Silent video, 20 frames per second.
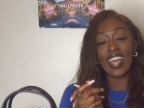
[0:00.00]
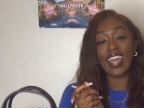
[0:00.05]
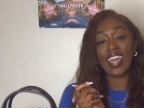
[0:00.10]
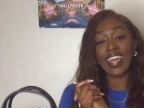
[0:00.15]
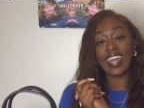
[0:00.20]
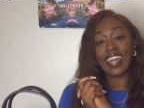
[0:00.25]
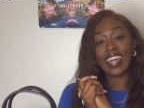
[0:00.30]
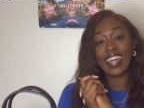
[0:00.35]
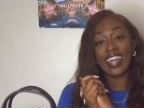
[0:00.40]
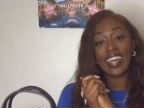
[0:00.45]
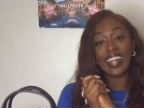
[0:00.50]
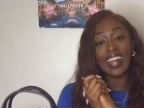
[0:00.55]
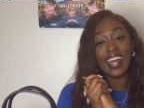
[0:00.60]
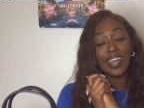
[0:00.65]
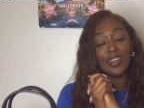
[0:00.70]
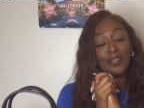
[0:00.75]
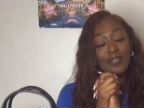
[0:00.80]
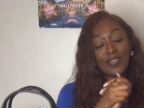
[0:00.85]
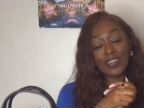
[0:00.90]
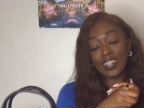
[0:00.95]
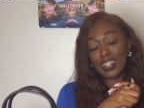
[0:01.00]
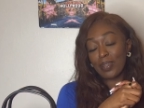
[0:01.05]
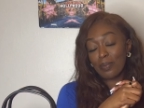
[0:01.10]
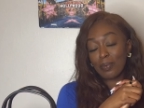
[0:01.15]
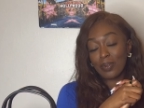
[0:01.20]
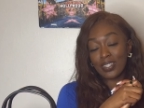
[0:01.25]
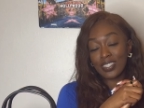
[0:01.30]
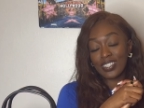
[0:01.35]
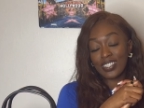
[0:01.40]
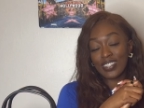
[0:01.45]
And I really
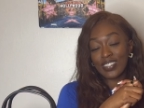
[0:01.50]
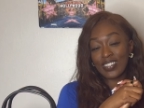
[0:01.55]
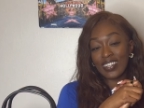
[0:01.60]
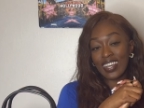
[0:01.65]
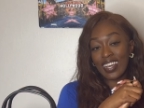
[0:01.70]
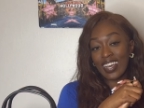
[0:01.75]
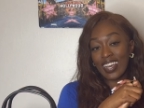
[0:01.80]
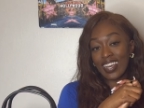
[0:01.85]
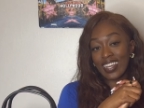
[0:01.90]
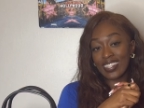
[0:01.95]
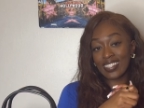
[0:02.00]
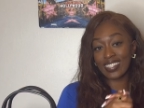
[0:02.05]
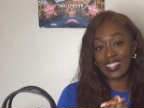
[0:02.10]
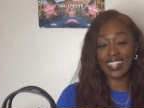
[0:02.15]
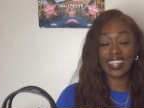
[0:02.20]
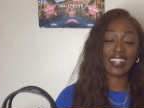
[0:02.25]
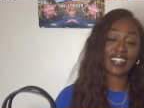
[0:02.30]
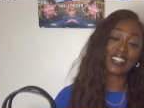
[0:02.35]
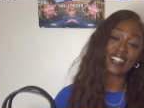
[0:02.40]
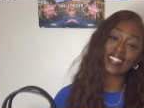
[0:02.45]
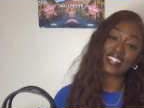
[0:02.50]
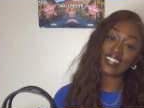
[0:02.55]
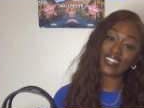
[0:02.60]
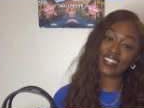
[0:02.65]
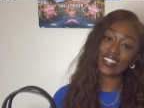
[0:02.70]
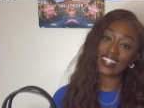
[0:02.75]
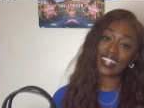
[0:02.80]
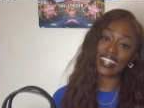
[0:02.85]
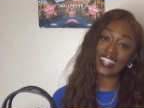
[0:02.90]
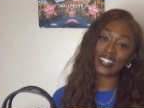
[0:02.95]
appreciate you guys. And I'll see you in
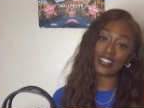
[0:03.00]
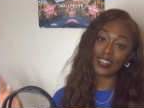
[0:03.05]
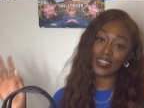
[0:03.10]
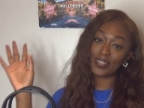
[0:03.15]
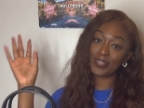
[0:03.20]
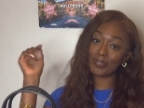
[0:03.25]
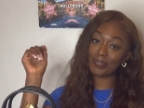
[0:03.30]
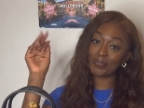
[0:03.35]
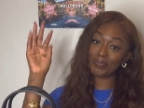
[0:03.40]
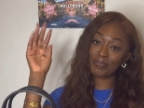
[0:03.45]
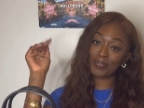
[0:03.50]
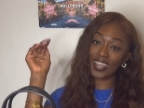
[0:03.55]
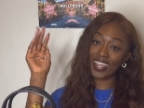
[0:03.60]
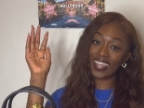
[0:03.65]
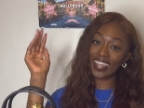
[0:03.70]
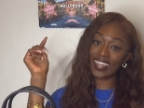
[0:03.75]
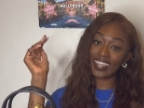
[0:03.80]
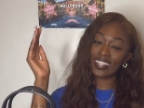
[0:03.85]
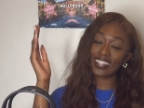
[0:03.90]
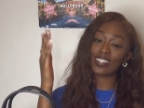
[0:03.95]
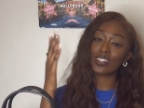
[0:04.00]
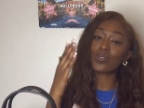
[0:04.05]
the next one. Bye.